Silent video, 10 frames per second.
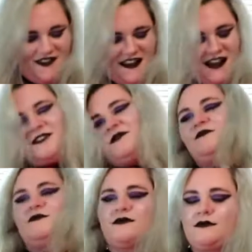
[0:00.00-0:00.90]

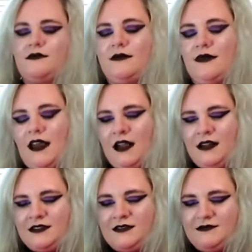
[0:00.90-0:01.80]

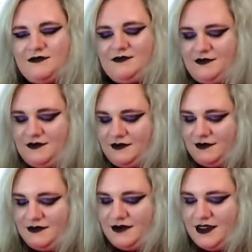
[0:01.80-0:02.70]

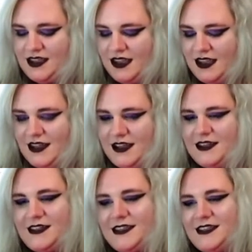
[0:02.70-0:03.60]

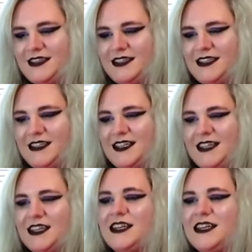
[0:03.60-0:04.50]

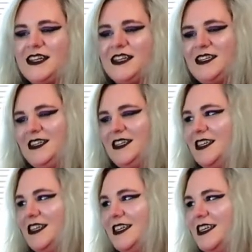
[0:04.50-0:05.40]

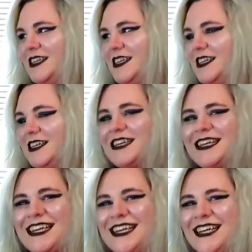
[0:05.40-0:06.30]
The person shown says nothing.